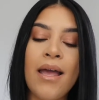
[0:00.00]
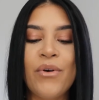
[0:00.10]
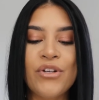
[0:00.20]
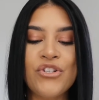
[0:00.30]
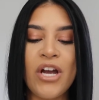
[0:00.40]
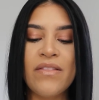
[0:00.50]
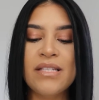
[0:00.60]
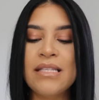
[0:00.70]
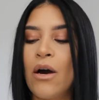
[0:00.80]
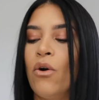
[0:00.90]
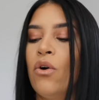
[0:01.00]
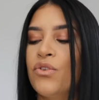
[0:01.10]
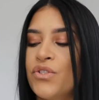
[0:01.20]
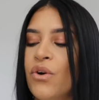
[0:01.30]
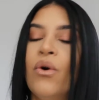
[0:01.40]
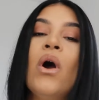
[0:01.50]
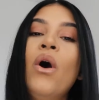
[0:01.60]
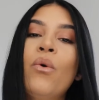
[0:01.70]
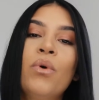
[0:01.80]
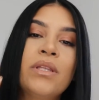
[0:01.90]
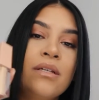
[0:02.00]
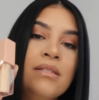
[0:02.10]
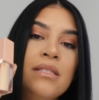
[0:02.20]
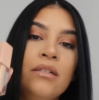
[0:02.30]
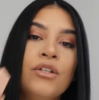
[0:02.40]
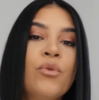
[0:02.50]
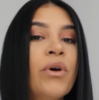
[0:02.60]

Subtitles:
I want to try this out also with the concealer